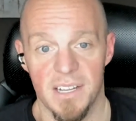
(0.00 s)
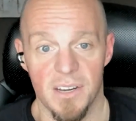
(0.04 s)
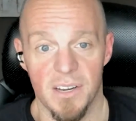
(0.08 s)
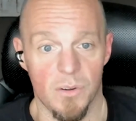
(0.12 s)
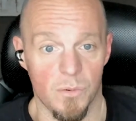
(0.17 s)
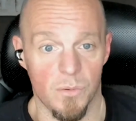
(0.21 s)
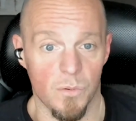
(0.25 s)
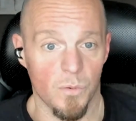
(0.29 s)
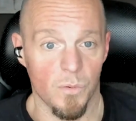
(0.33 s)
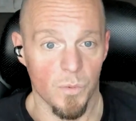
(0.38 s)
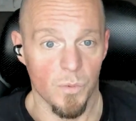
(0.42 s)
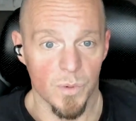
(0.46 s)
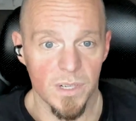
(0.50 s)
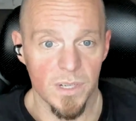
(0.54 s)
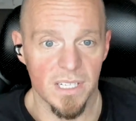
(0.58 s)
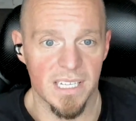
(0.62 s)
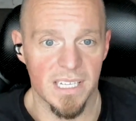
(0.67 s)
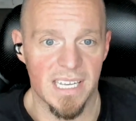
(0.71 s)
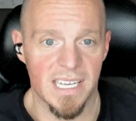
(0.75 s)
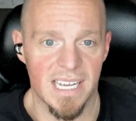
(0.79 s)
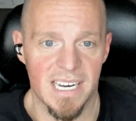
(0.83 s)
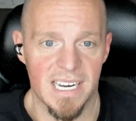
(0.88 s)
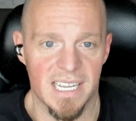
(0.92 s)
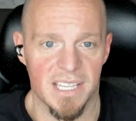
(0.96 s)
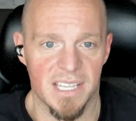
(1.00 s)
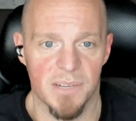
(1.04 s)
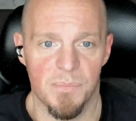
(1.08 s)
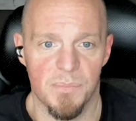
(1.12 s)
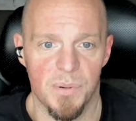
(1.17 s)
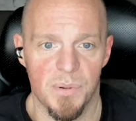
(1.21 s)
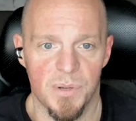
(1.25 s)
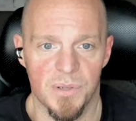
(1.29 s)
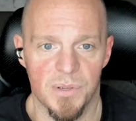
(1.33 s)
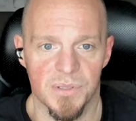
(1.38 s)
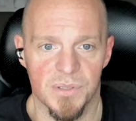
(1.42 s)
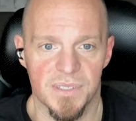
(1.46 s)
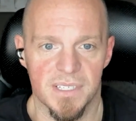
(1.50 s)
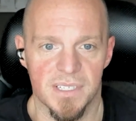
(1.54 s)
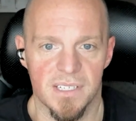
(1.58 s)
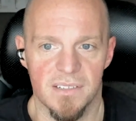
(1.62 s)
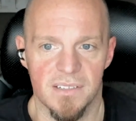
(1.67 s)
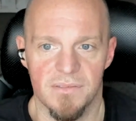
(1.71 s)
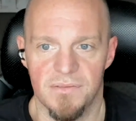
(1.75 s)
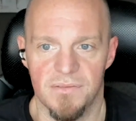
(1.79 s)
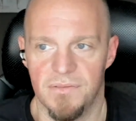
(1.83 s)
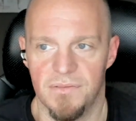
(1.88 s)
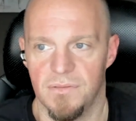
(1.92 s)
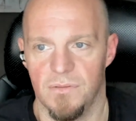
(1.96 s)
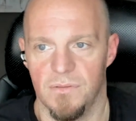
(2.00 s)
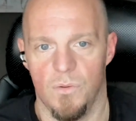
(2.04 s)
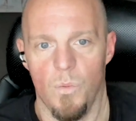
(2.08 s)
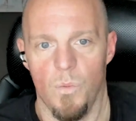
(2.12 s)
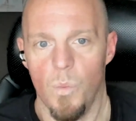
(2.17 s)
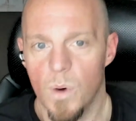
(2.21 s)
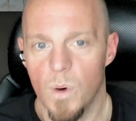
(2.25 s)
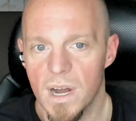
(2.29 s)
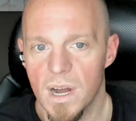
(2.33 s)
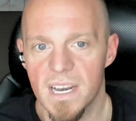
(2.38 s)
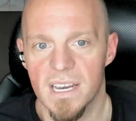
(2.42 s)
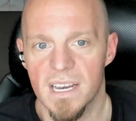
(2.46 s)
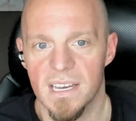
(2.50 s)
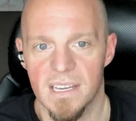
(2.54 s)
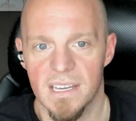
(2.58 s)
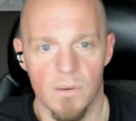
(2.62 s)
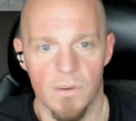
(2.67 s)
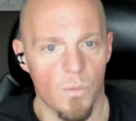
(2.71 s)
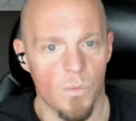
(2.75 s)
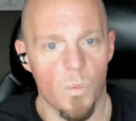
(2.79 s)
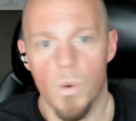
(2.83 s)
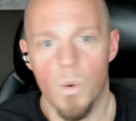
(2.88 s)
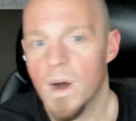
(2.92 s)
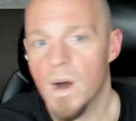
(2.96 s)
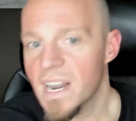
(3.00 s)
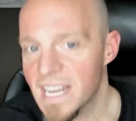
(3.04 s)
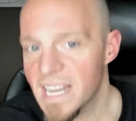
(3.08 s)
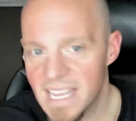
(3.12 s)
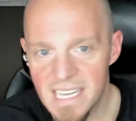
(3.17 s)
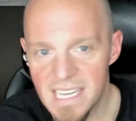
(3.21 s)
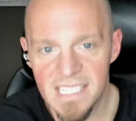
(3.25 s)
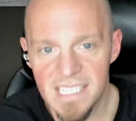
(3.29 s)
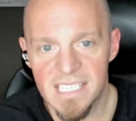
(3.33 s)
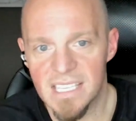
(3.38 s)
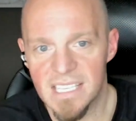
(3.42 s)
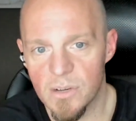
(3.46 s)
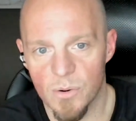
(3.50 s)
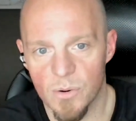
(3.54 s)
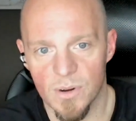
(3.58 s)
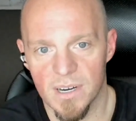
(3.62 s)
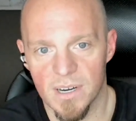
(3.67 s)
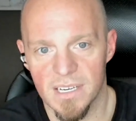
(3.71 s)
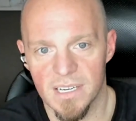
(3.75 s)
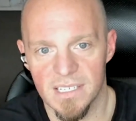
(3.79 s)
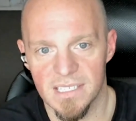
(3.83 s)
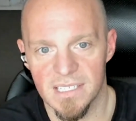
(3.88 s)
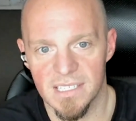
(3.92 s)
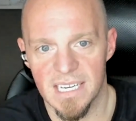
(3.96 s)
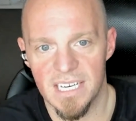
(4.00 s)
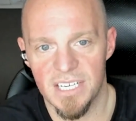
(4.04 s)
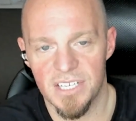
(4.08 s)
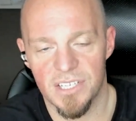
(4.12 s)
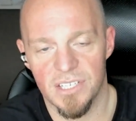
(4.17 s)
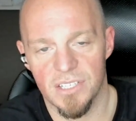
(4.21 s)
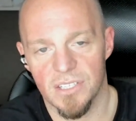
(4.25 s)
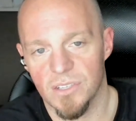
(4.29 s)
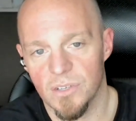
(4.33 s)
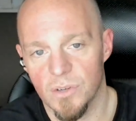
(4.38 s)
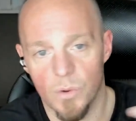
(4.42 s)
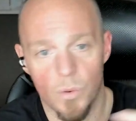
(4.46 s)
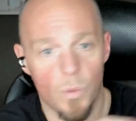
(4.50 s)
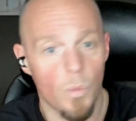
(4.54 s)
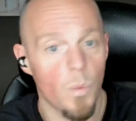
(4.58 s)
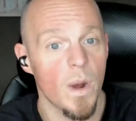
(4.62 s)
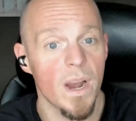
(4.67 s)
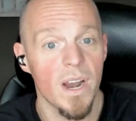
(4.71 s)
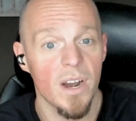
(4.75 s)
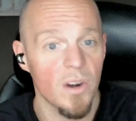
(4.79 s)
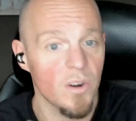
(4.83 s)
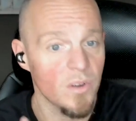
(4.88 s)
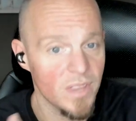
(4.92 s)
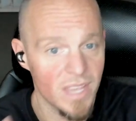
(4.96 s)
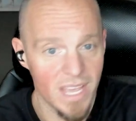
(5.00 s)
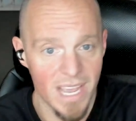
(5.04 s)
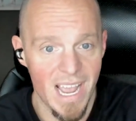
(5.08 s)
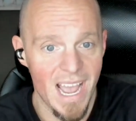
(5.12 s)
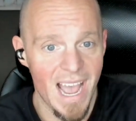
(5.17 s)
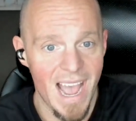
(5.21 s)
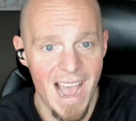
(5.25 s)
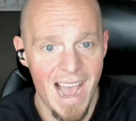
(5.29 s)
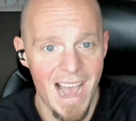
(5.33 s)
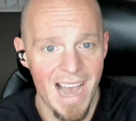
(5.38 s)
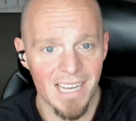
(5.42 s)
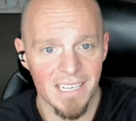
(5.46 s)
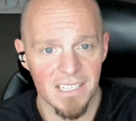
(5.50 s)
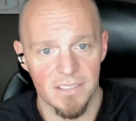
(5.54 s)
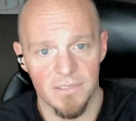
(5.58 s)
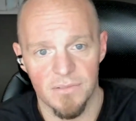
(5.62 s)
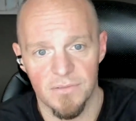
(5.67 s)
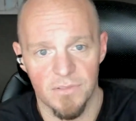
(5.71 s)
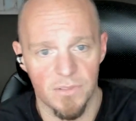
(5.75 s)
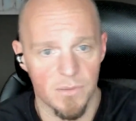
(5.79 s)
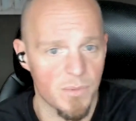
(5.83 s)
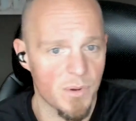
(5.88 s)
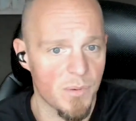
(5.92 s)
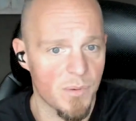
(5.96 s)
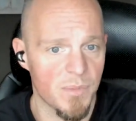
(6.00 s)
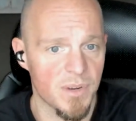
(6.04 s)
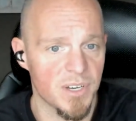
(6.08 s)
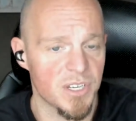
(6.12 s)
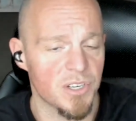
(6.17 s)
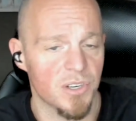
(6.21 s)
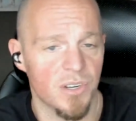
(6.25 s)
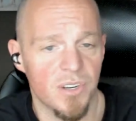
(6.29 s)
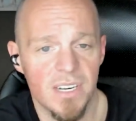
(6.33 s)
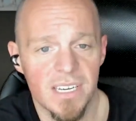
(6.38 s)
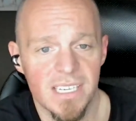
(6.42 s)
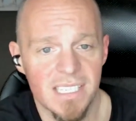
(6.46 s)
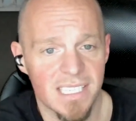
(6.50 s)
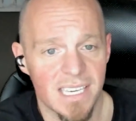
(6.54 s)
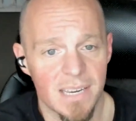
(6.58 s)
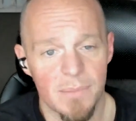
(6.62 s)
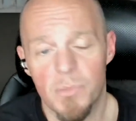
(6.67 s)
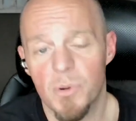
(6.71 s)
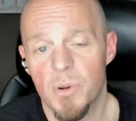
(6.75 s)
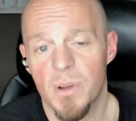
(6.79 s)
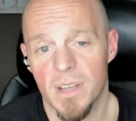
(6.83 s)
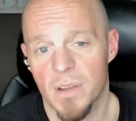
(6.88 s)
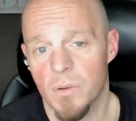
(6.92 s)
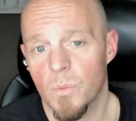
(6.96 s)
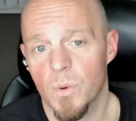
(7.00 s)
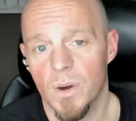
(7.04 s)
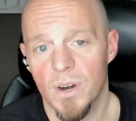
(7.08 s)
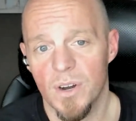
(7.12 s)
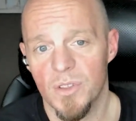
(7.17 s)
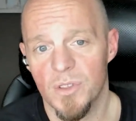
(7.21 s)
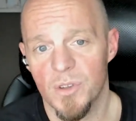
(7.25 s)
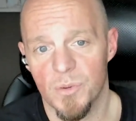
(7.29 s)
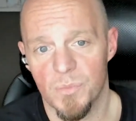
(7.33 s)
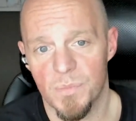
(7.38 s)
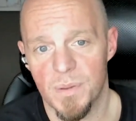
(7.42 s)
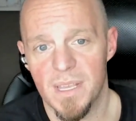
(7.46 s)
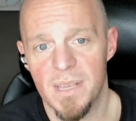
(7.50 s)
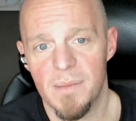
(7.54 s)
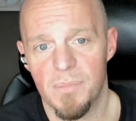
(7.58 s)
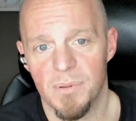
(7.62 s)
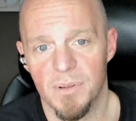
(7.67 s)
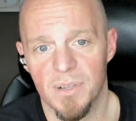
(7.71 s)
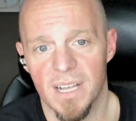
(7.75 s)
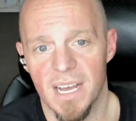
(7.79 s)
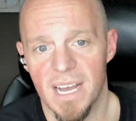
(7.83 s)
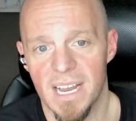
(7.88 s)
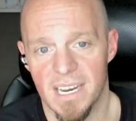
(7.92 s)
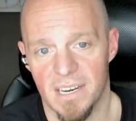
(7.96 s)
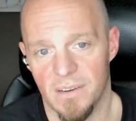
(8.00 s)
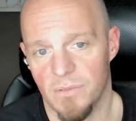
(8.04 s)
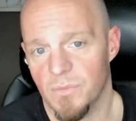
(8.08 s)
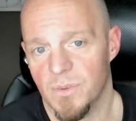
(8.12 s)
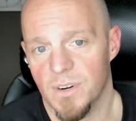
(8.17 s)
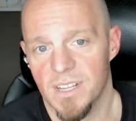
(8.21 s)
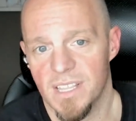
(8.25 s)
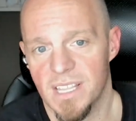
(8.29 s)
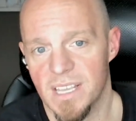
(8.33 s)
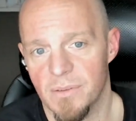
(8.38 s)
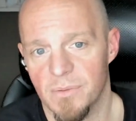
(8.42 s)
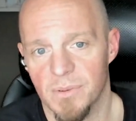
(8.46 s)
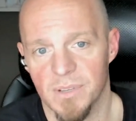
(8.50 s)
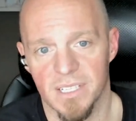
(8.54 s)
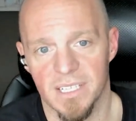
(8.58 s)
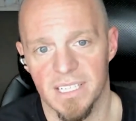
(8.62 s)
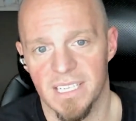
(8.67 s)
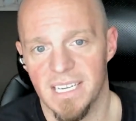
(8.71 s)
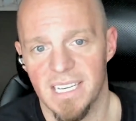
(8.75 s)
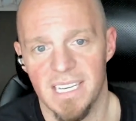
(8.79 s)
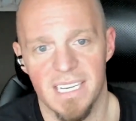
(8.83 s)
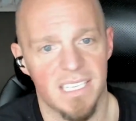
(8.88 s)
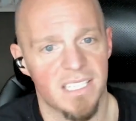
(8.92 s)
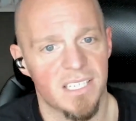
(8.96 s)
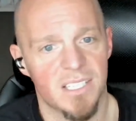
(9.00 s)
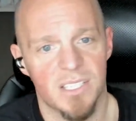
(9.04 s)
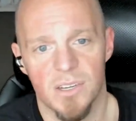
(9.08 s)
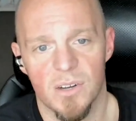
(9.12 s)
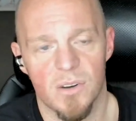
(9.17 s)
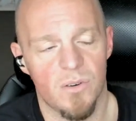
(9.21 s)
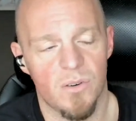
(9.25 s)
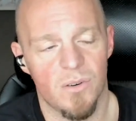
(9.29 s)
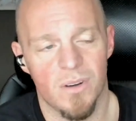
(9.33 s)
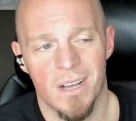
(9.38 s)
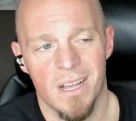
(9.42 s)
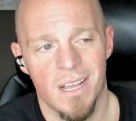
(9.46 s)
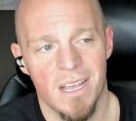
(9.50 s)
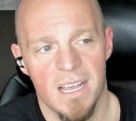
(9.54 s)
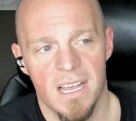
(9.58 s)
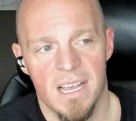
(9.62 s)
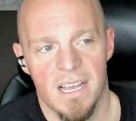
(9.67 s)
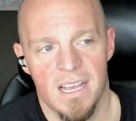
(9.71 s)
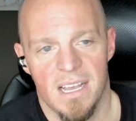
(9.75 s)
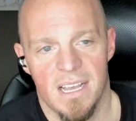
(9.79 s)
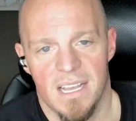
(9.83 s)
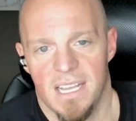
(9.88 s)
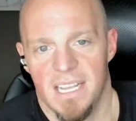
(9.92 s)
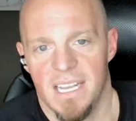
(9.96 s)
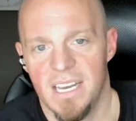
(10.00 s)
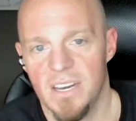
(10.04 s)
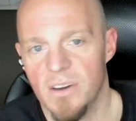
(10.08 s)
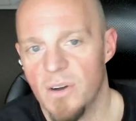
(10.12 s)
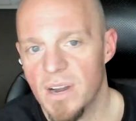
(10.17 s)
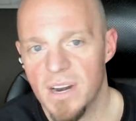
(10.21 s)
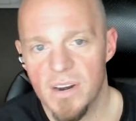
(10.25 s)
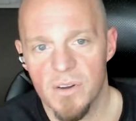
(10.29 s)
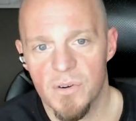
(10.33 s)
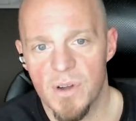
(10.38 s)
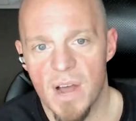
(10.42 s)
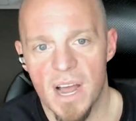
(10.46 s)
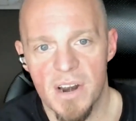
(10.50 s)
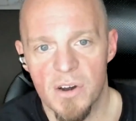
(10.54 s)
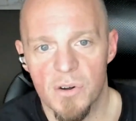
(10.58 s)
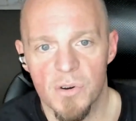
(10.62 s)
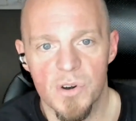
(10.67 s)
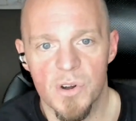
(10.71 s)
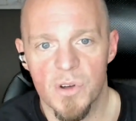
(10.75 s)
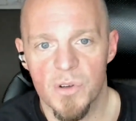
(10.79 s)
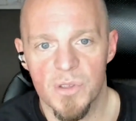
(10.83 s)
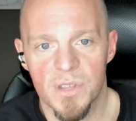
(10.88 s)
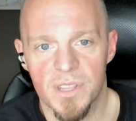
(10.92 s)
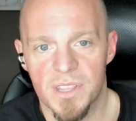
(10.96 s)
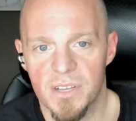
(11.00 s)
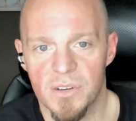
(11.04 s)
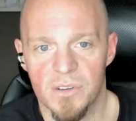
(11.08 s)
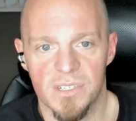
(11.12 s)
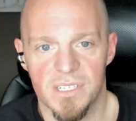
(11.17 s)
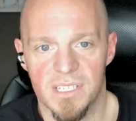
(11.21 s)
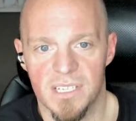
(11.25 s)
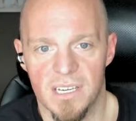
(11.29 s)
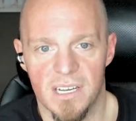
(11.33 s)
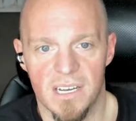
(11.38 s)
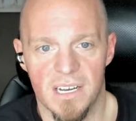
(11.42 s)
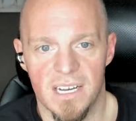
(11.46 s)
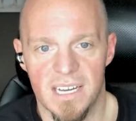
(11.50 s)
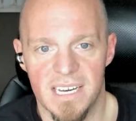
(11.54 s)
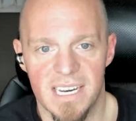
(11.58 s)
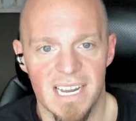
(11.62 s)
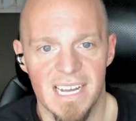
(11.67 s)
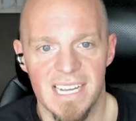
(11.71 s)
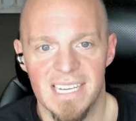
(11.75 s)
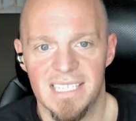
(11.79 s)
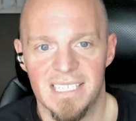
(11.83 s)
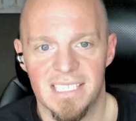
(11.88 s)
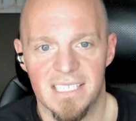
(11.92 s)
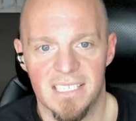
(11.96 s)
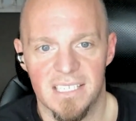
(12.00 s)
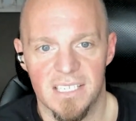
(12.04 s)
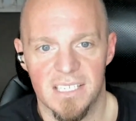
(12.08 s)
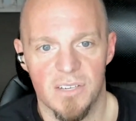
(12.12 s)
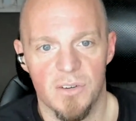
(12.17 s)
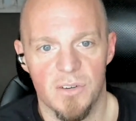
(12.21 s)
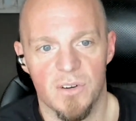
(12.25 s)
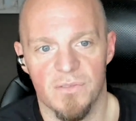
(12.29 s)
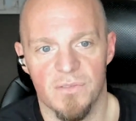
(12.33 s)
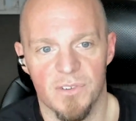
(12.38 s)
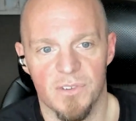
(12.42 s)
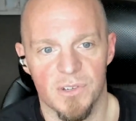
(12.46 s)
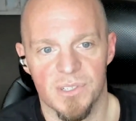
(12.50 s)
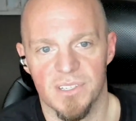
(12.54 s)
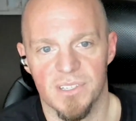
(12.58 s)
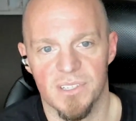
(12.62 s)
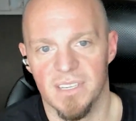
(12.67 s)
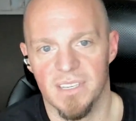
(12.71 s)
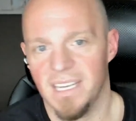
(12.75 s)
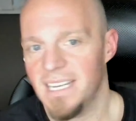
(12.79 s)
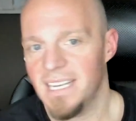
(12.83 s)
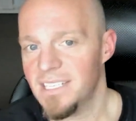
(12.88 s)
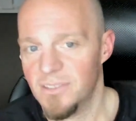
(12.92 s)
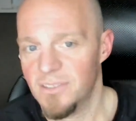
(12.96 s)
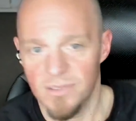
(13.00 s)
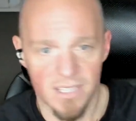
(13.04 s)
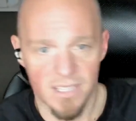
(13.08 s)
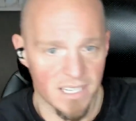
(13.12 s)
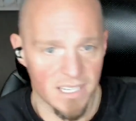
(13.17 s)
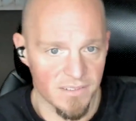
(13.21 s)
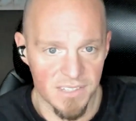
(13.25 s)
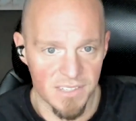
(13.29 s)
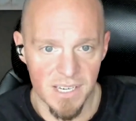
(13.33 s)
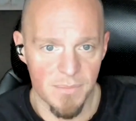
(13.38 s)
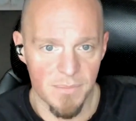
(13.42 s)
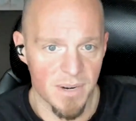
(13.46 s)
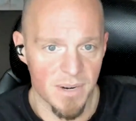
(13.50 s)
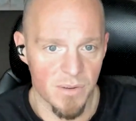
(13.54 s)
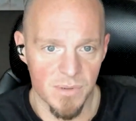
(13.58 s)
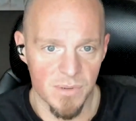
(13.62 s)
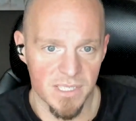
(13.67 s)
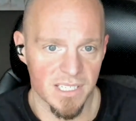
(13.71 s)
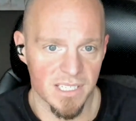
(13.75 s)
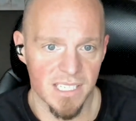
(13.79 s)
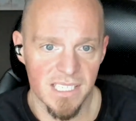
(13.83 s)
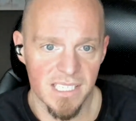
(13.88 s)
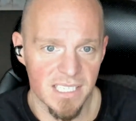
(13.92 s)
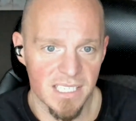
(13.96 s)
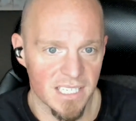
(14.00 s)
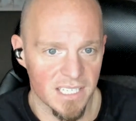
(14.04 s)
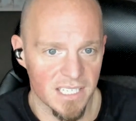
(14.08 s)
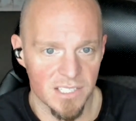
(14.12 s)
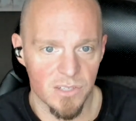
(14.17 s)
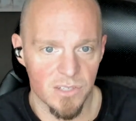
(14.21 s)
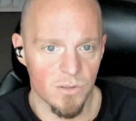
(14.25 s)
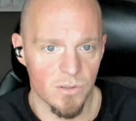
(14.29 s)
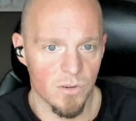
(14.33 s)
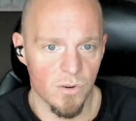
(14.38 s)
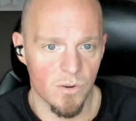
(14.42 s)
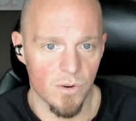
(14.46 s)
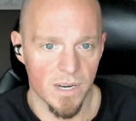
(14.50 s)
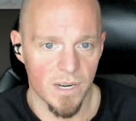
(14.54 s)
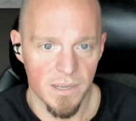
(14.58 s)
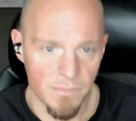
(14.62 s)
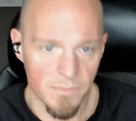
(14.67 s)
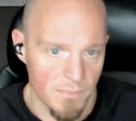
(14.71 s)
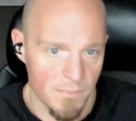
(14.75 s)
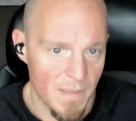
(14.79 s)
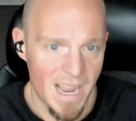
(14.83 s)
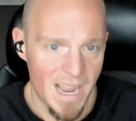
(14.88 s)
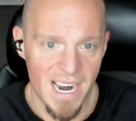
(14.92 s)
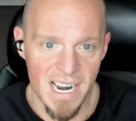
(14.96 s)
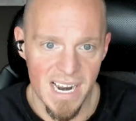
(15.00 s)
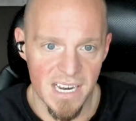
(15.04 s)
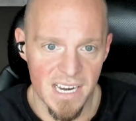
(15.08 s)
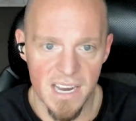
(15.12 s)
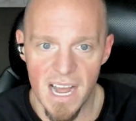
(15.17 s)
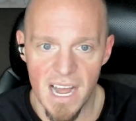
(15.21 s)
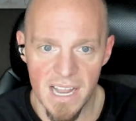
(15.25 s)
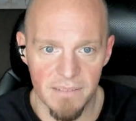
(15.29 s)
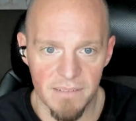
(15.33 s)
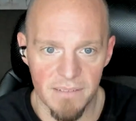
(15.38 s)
really getting the pulse of what is the organization, where are they at from a maturity standpoint, and where are their people at, and what do they really need. So, I don't know that there's a nice universal answer that if somebody was listening to going, man, I